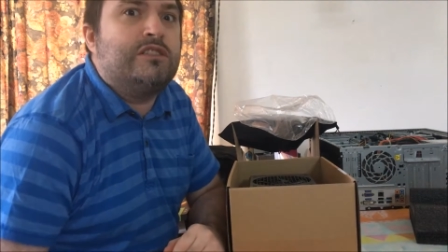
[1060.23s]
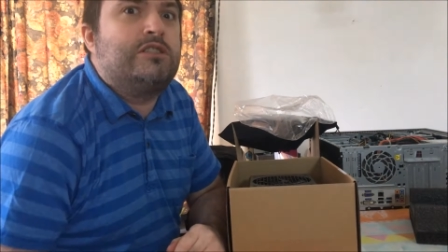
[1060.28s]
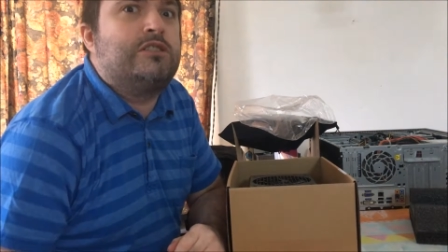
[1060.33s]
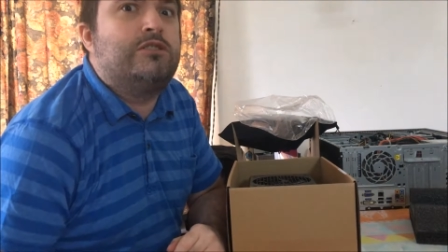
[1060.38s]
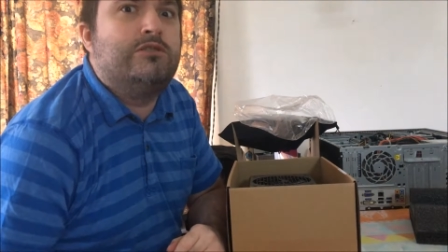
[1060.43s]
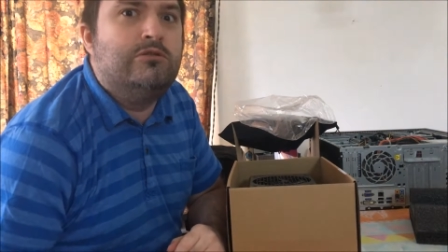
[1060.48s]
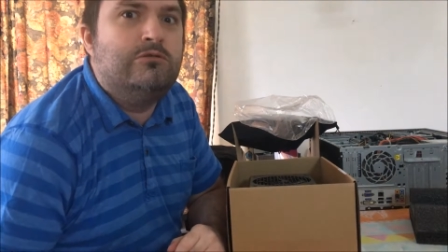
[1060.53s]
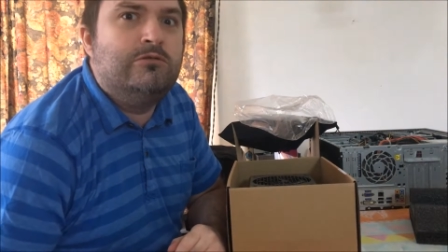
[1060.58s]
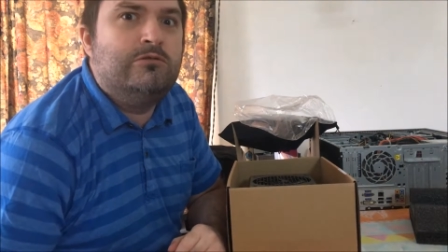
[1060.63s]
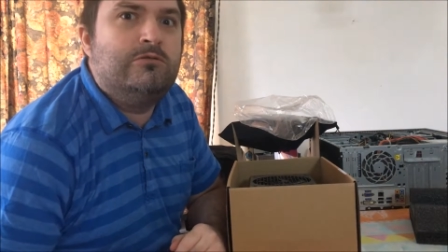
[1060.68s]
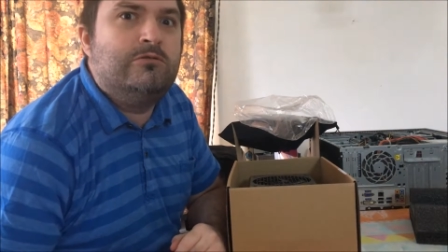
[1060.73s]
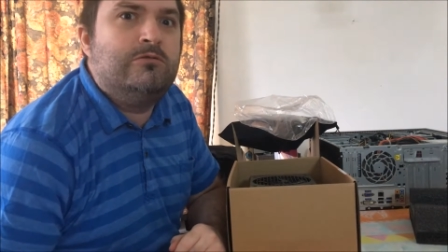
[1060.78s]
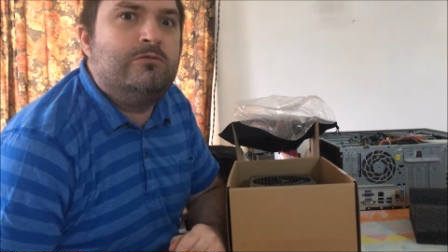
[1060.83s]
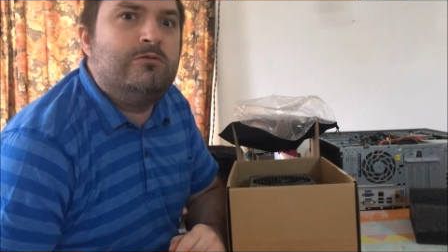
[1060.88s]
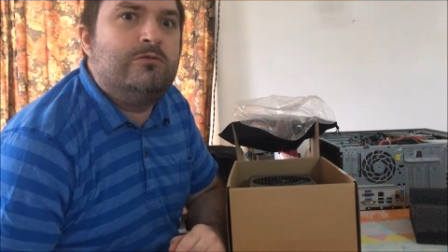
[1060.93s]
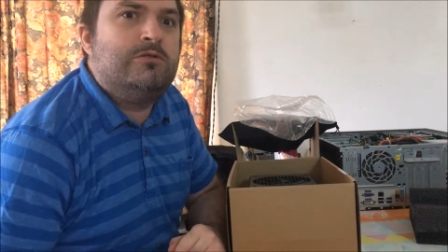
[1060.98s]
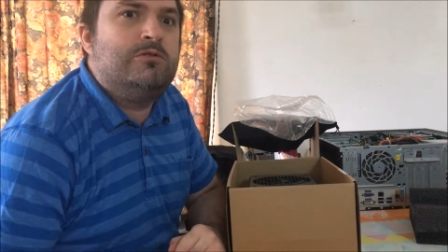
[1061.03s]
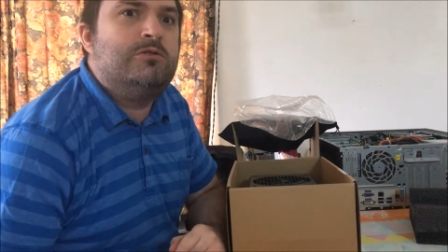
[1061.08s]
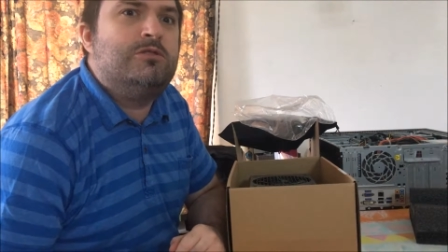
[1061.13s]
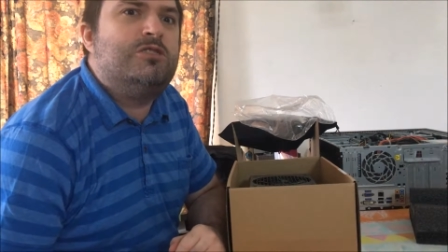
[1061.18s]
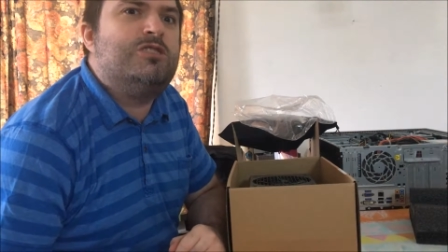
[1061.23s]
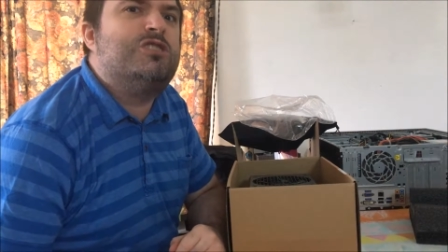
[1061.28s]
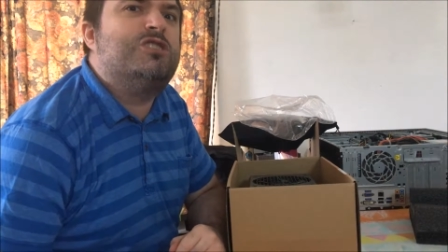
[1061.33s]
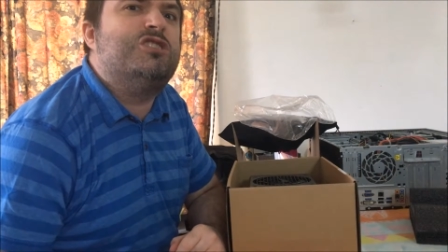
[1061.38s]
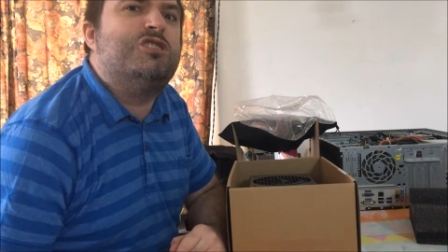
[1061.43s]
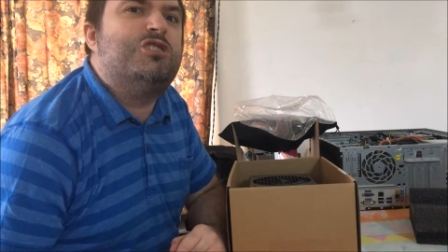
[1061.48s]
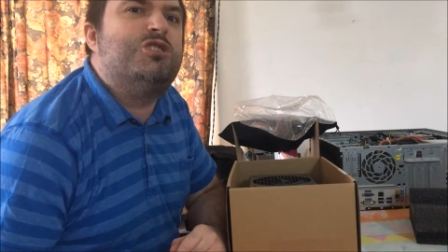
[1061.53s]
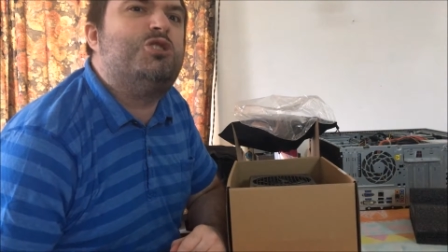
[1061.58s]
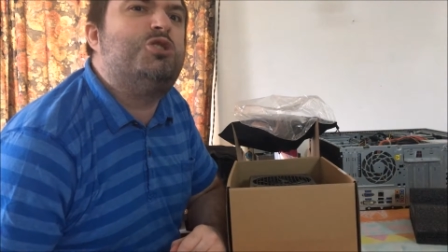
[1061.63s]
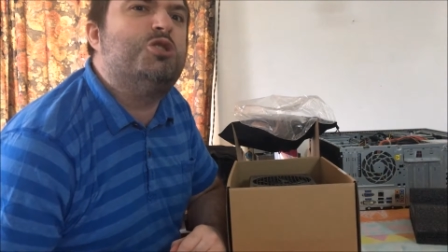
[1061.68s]
it! He
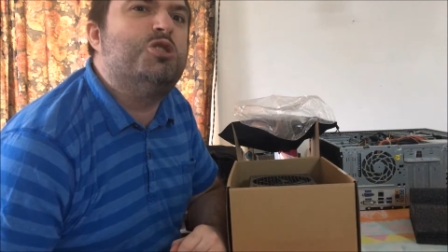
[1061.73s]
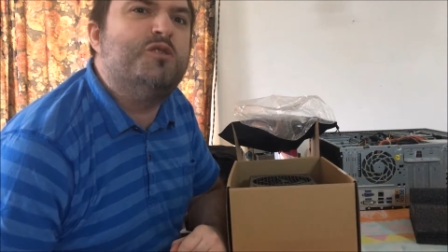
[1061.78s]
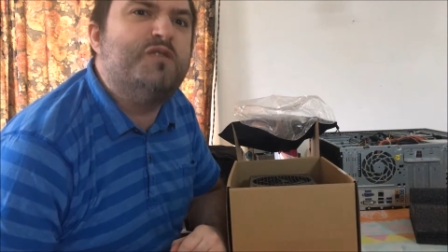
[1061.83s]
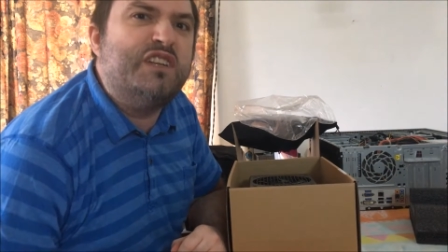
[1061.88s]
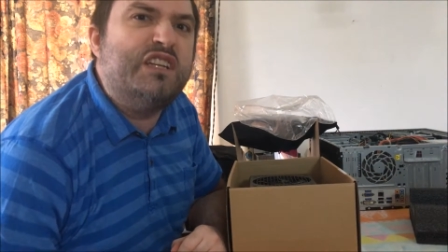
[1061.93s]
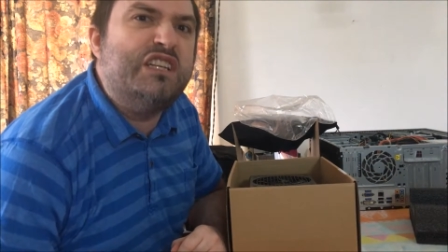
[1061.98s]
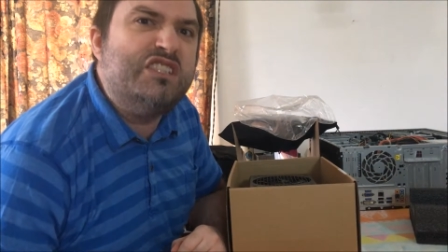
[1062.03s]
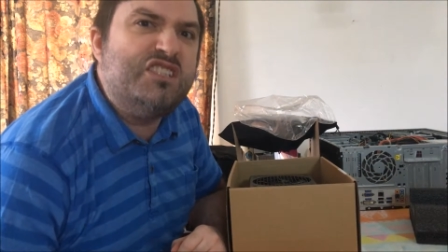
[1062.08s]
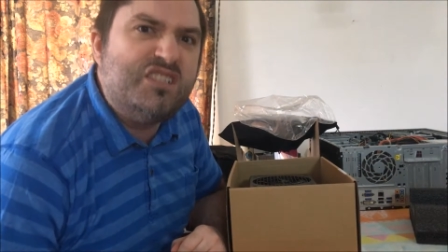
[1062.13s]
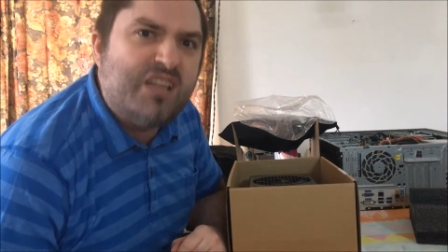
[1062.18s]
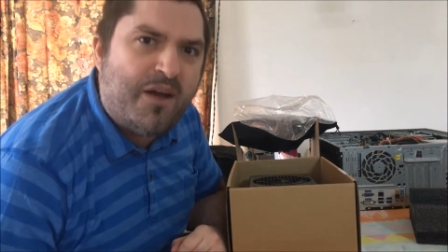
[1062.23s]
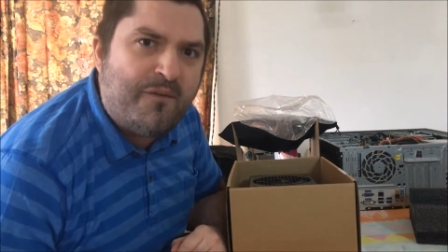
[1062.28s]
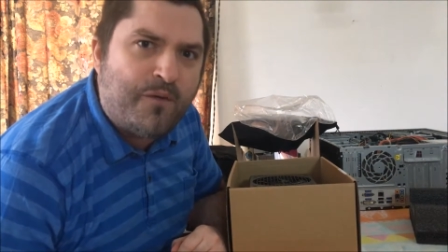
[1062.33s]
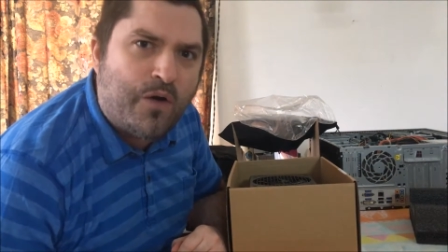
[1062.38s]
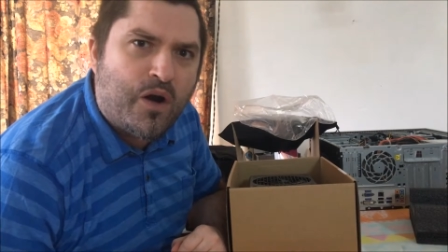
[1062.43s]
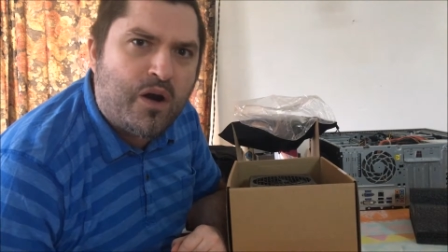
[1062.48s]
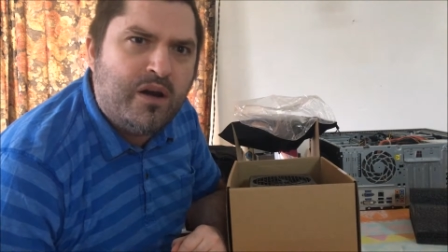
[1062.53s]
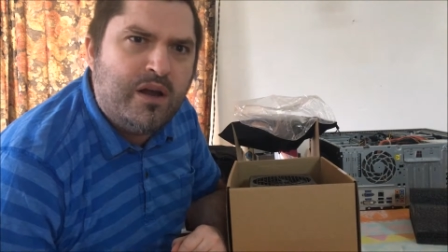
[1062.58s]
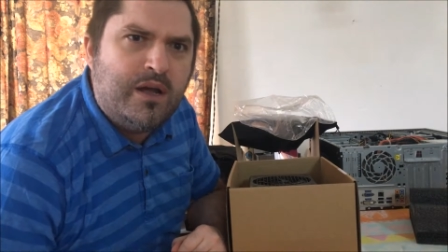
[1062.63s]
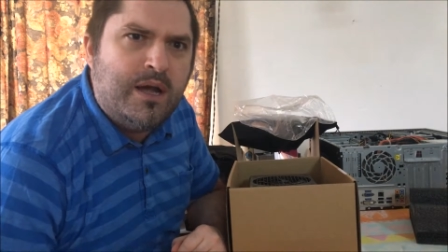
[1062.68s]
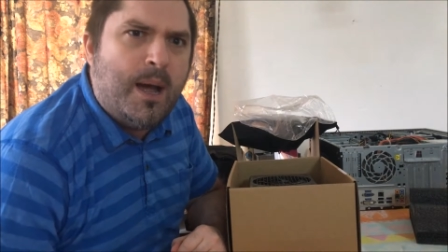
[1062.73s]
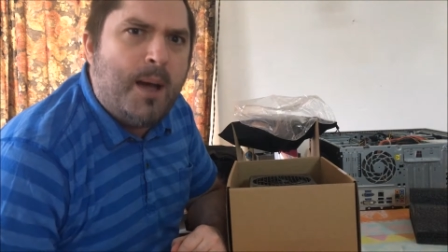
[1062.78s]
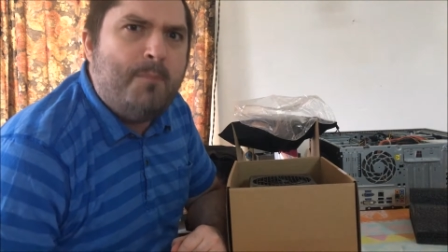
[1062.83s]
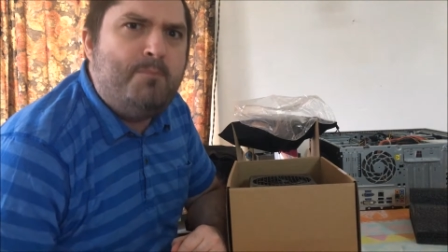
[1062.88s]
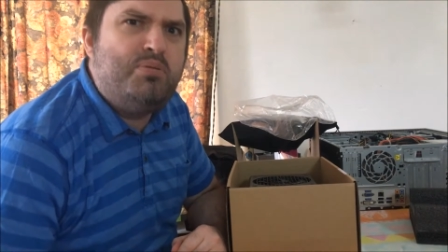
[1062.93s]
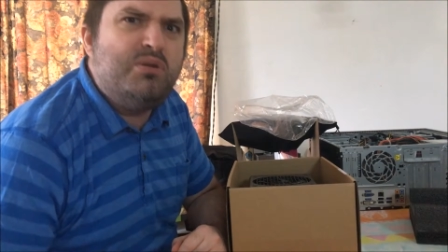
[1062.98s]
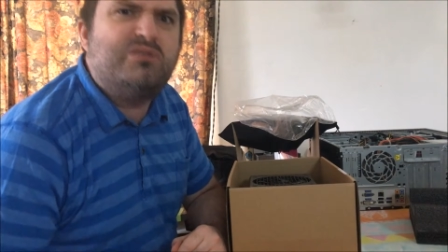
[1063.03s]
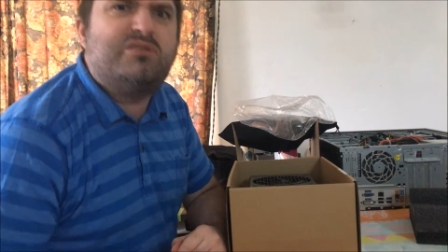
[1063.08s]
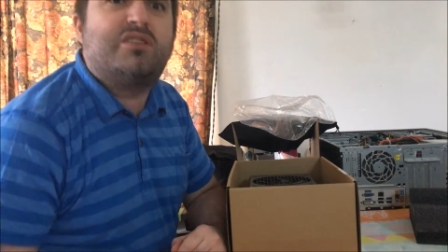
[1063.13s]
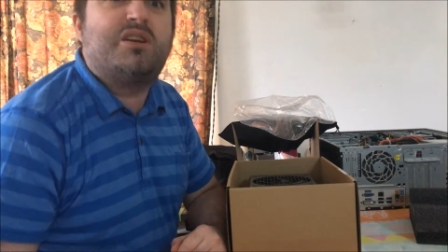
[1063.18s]
doesn't deserve it. He's never
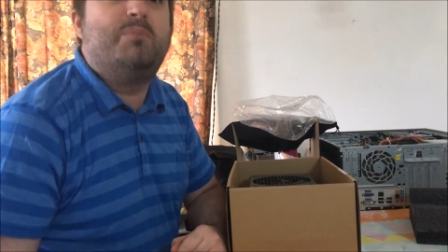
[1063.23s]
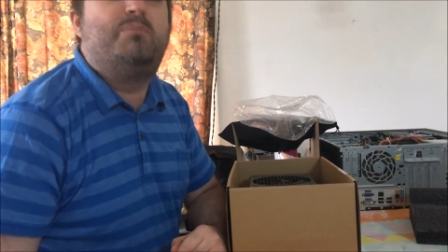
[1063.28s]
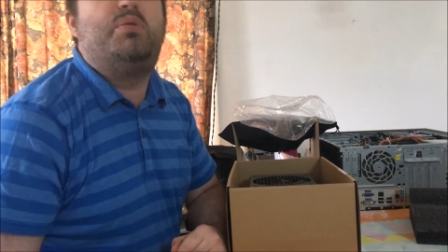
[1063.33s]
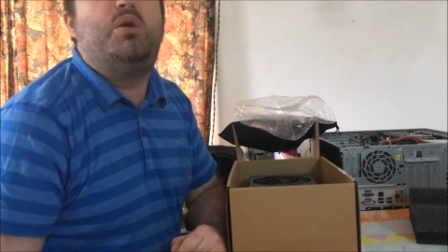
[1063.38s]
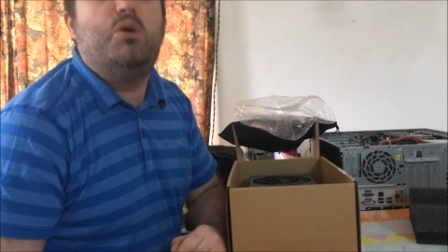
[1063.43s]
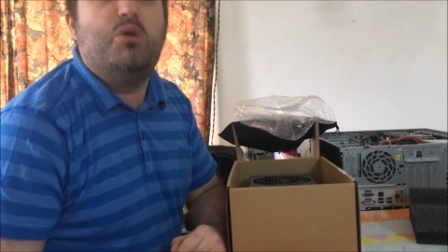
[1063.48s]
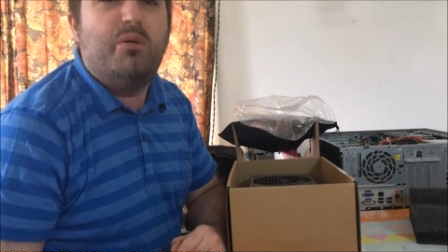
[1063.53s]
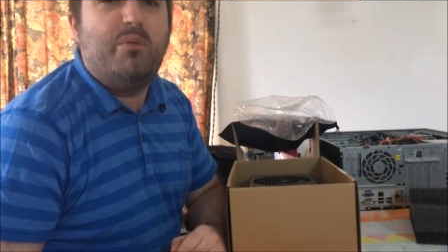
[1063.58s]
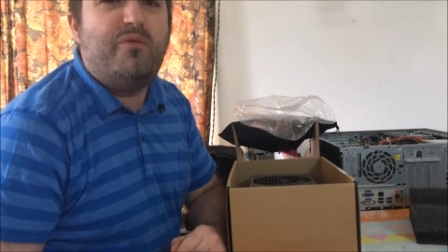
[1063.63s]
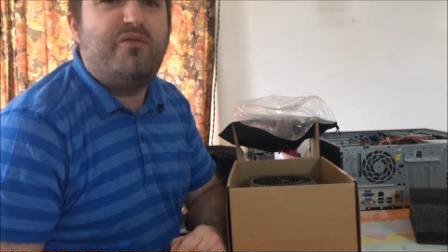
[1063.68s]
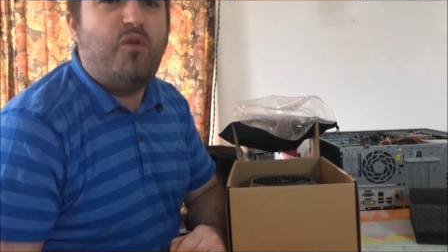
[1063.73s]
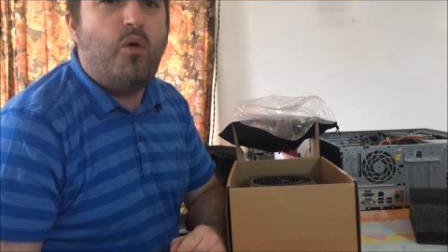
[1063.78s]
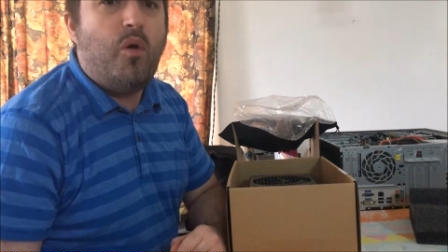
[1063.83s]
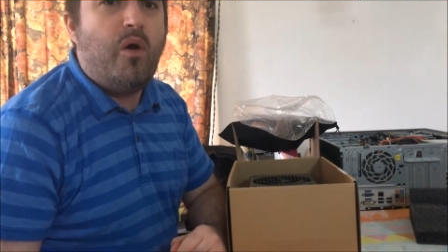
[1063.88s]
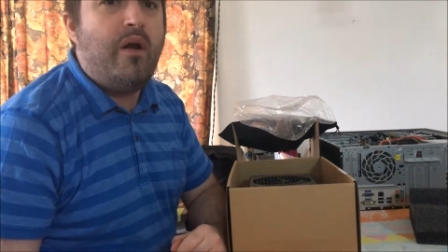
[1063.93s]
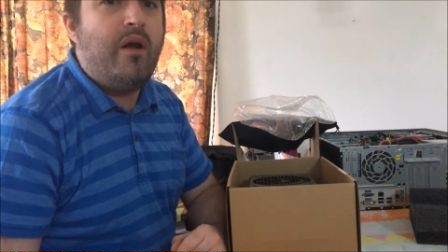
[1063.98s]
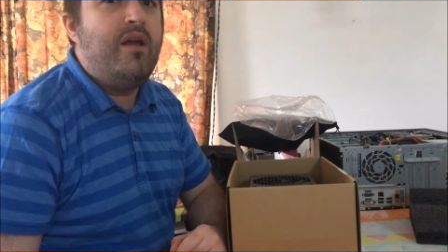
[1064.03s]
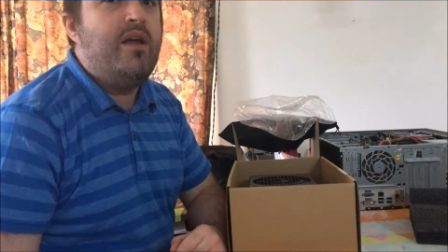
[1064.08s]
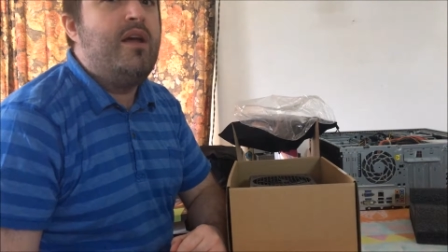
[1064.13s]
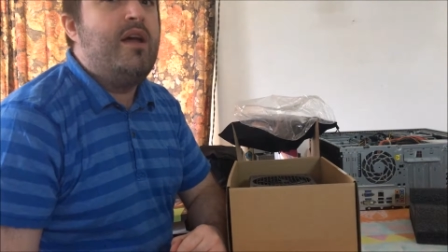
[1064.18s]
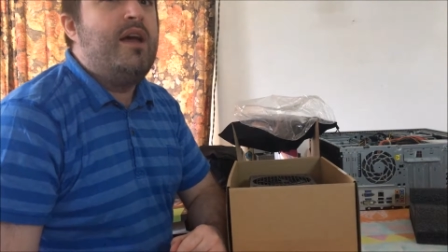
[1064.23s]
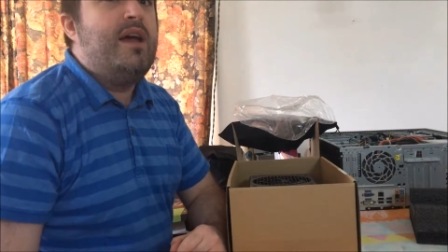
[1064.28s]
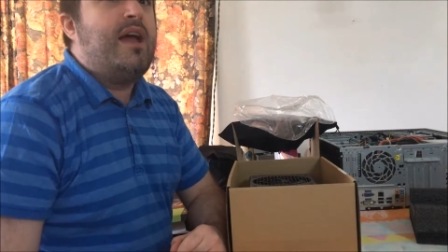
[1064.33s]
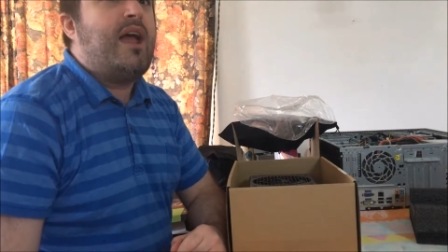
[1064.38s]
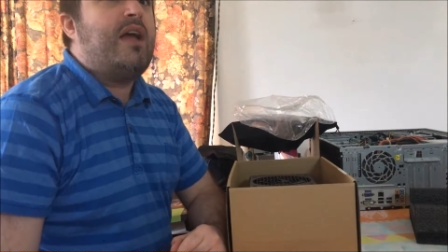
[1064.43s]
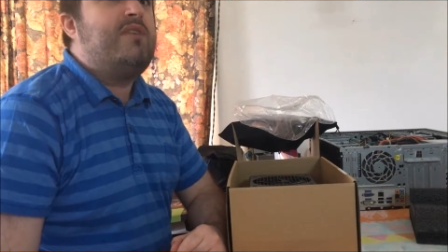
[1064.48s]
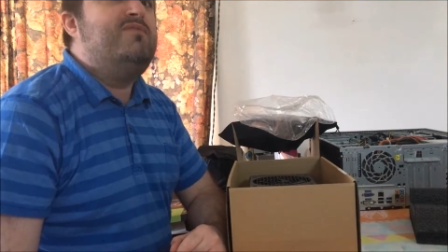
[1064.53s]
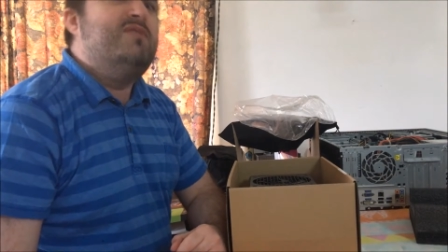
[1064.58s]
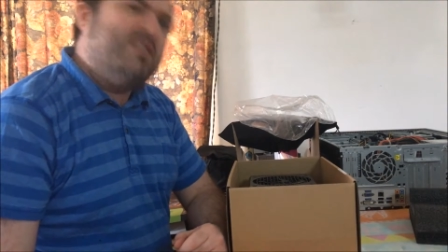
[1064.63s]
built a computer before, and